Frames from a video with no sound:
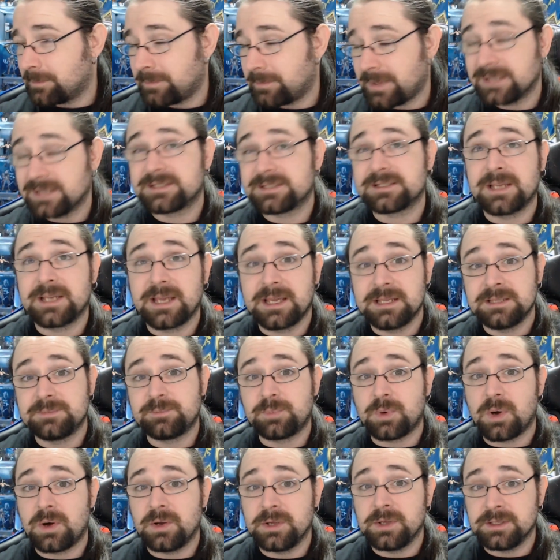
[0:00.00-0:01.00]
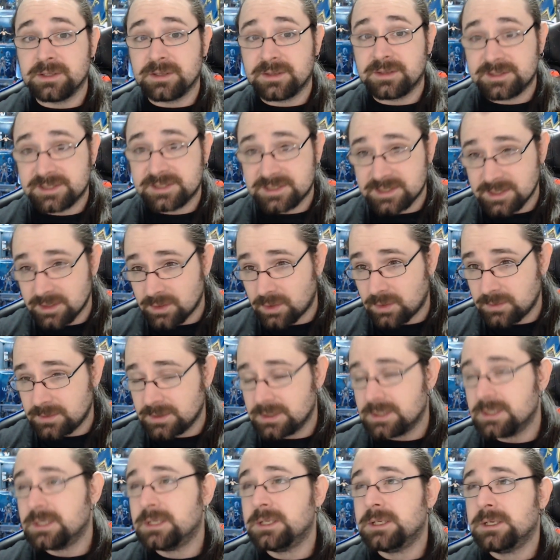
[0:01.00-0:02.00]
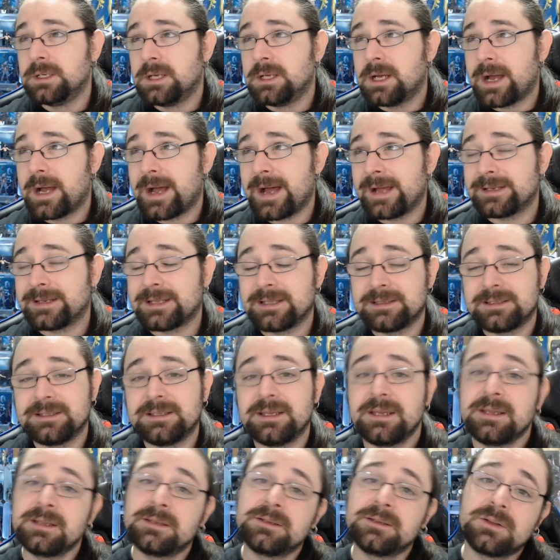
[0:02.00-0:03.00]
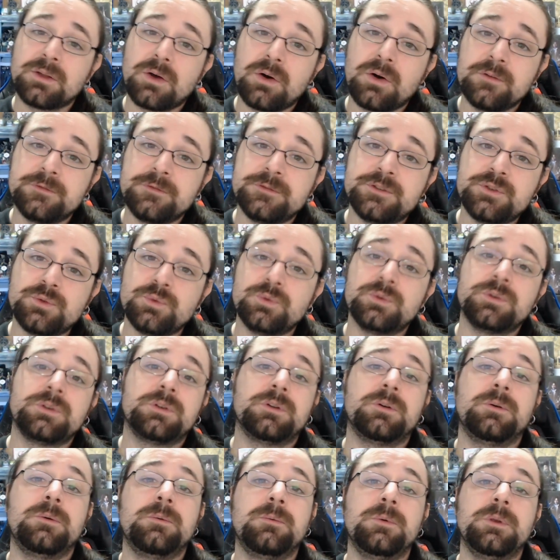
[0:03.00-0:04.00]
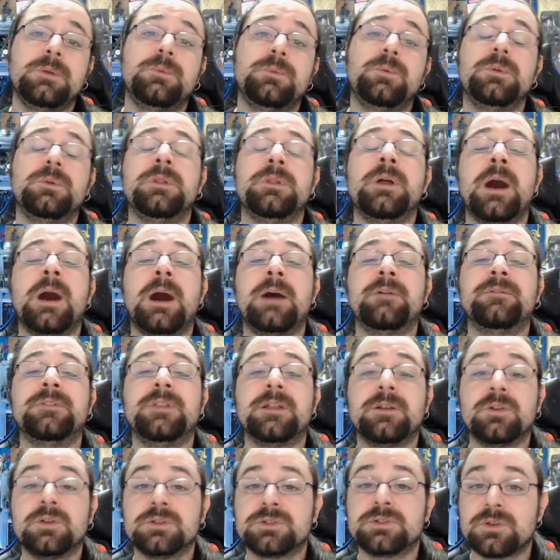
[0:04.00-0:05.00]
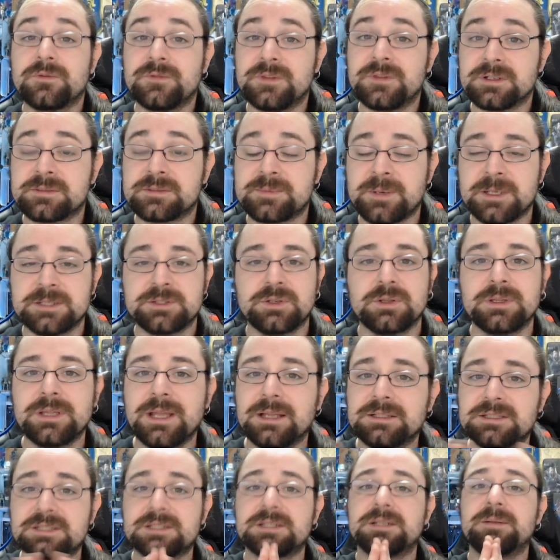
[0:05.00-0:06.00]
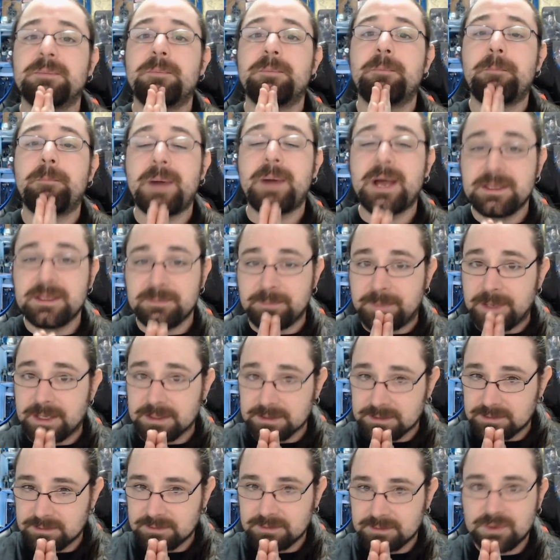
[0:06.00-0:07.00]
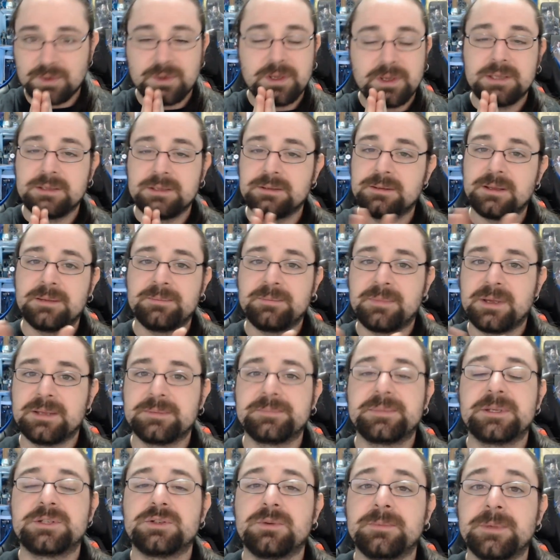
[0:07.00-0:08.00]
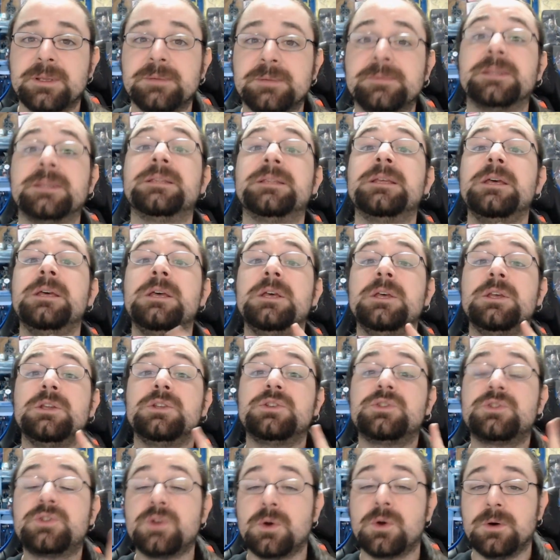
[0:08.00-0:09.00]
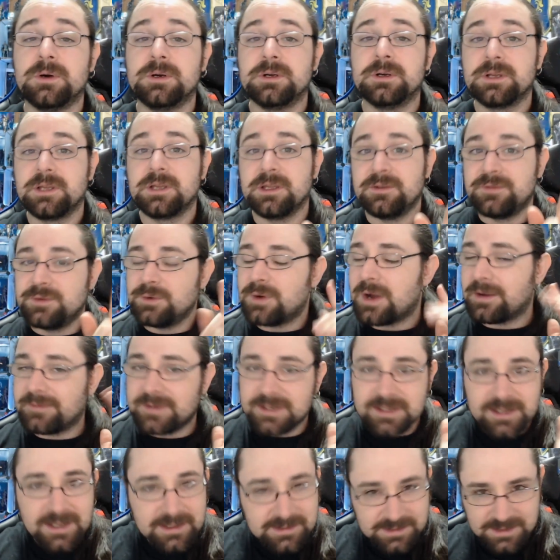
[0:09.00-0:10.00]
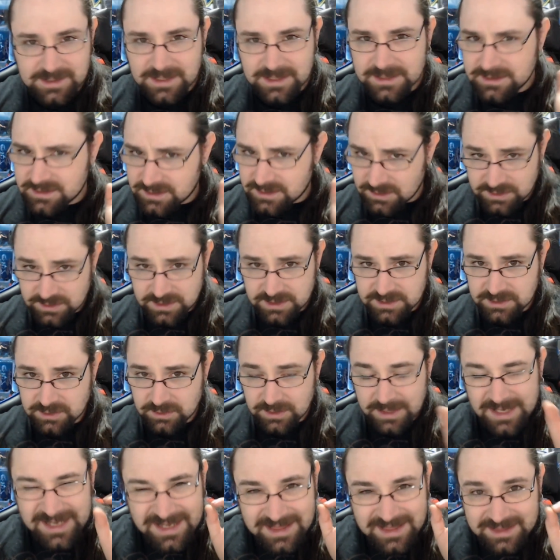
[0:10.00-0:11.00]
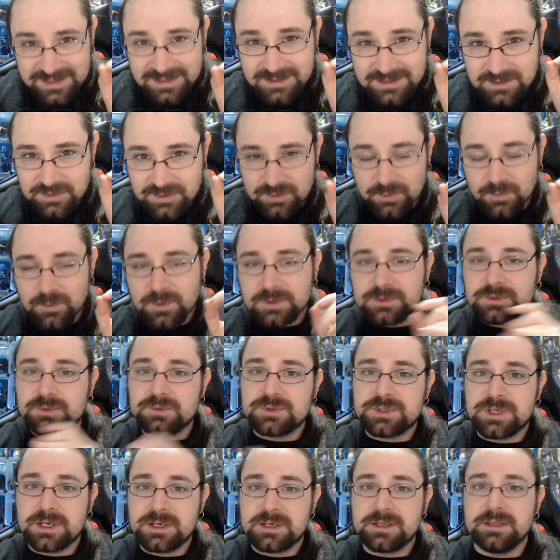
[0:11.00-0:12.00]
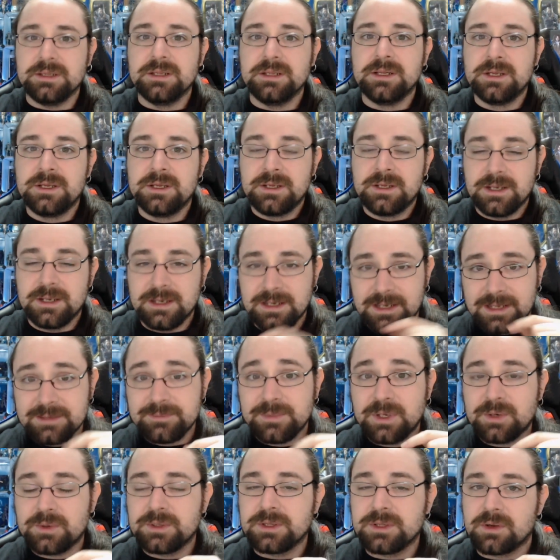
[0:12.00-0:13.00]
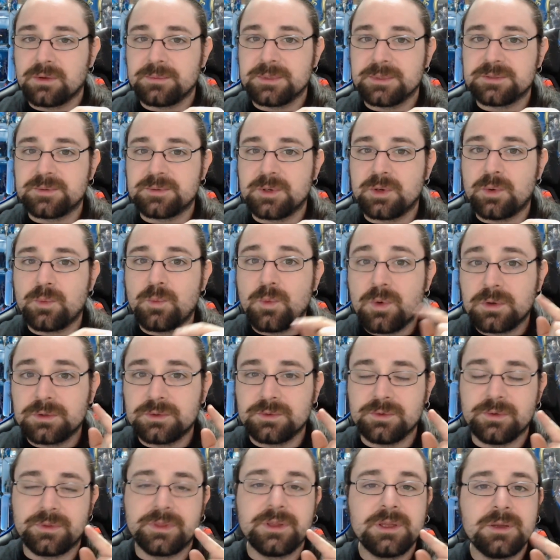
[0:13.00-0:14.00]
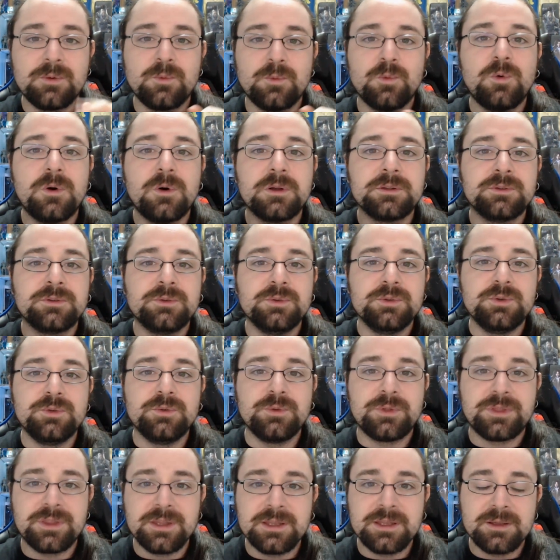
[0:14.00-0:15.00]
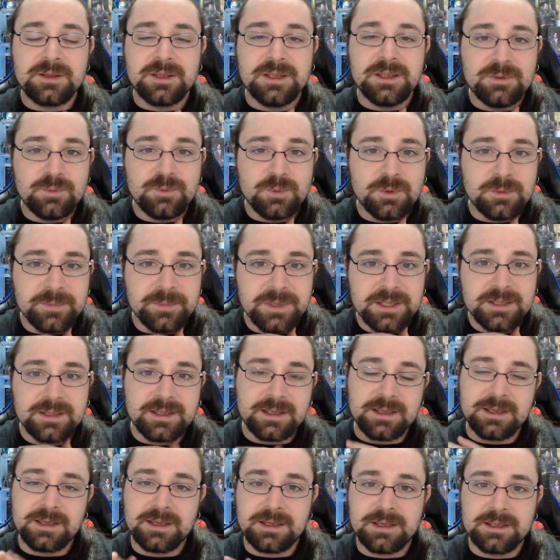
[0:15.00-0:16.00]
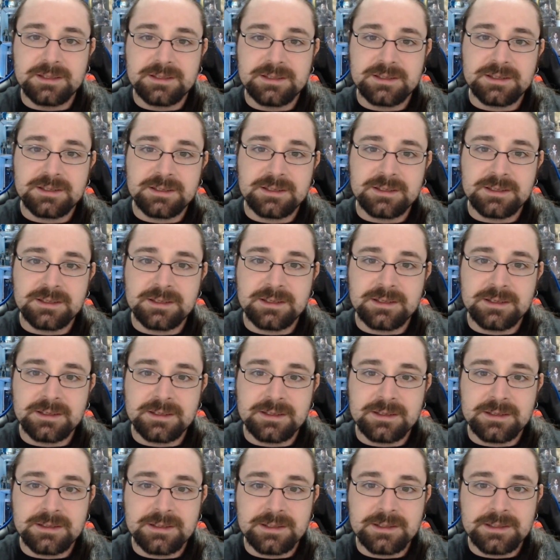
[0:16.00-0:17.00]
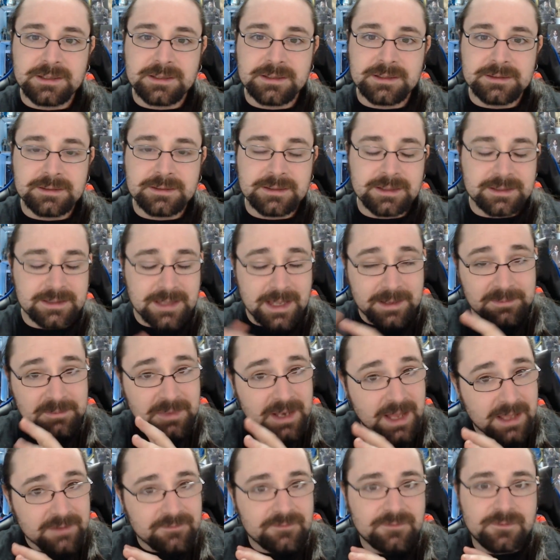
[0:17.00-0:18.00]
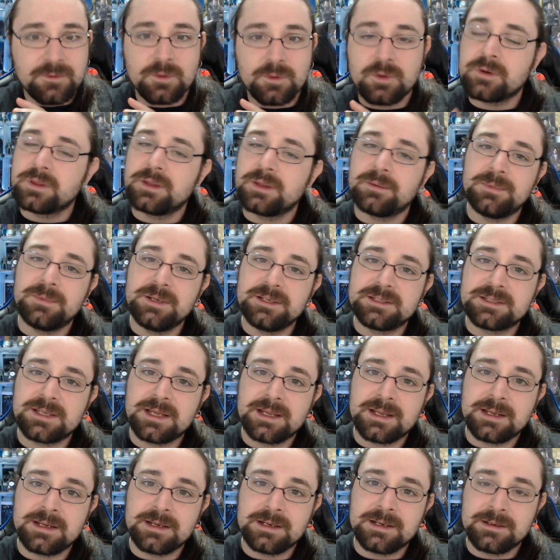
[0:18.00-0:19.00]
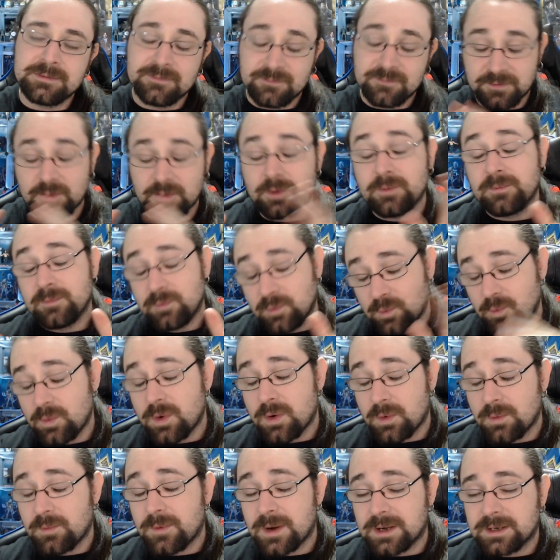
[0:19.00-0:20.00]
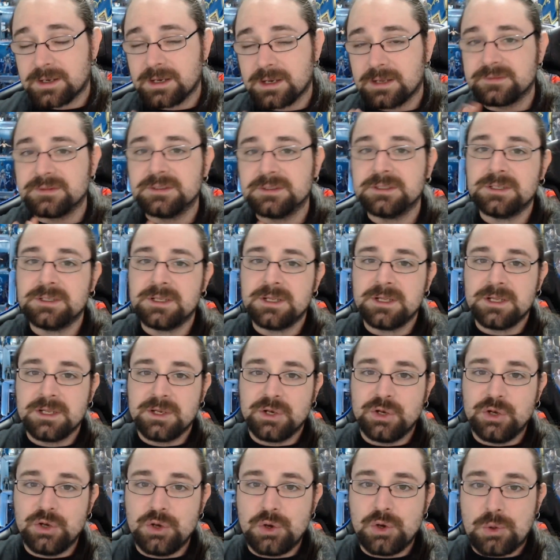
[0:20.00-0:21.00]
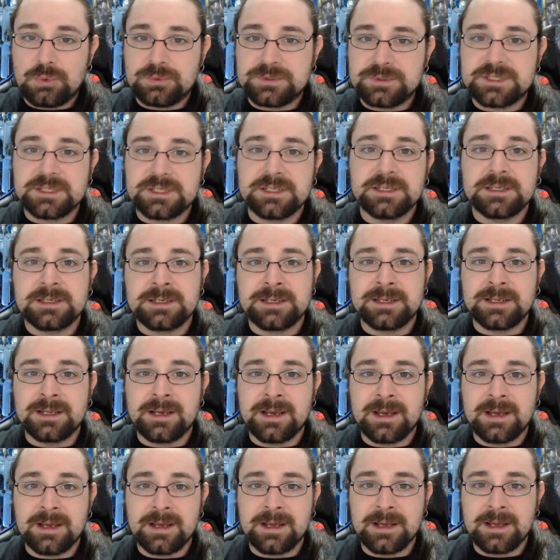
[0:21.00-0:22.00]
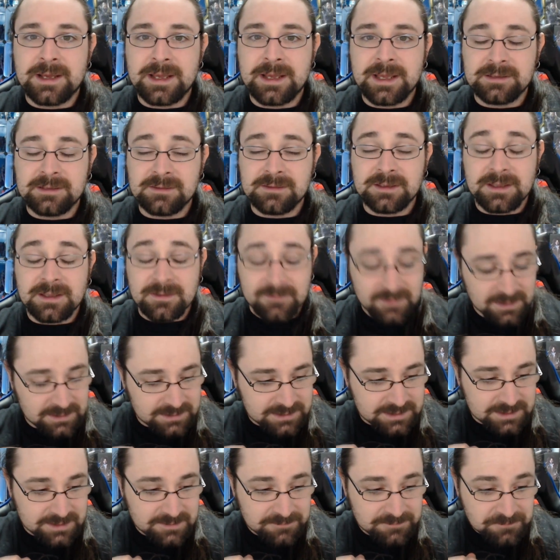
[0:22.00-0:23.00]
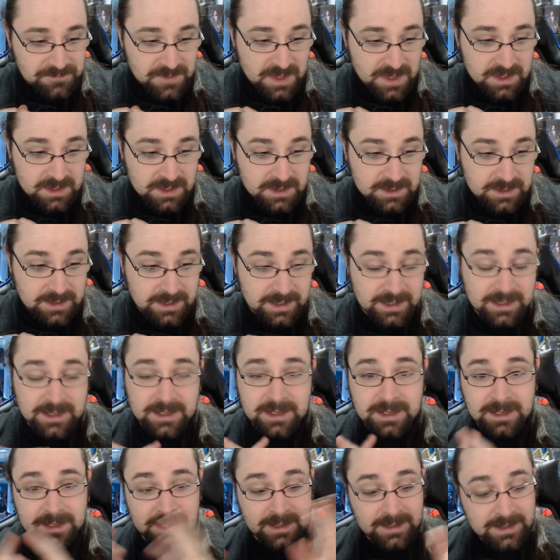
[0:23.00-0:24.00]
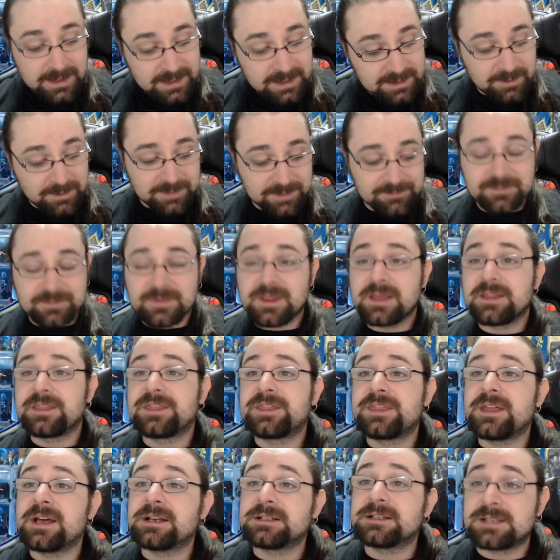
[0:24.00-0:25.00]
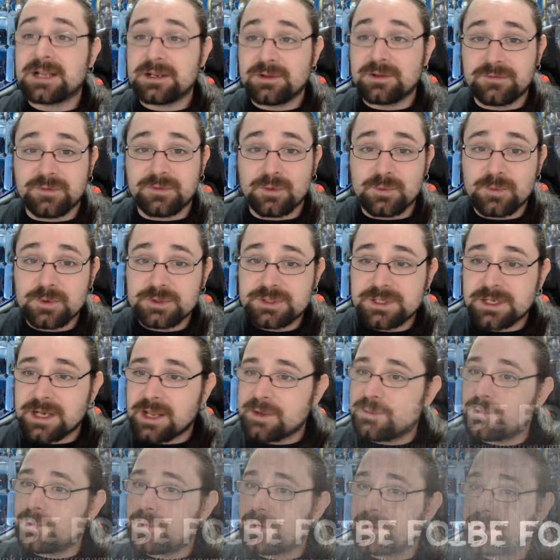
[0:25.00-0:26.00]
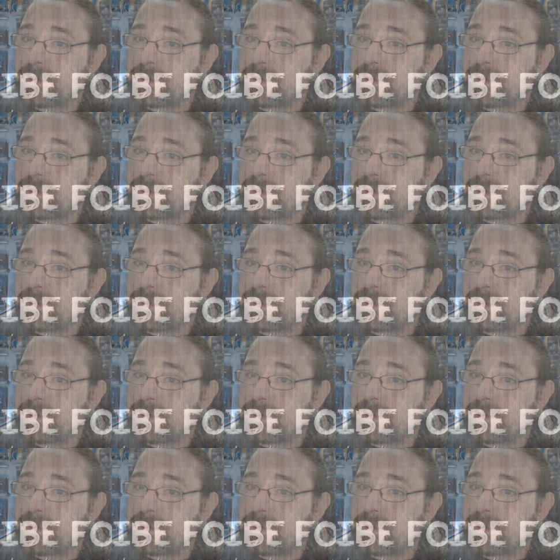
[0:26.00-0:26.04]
patch 8.0, and at the end of June, we would have the launch of the expansion. That's my bet, okay? That's my personal bet. So, if you have any idea, any suggestion, anything you want to share, let me know in the comments below. What do you think? What do you think it would be the timeline for the Blizzard, from World of Warcraft launching events? Anyway, thanks a lot for watching. I'm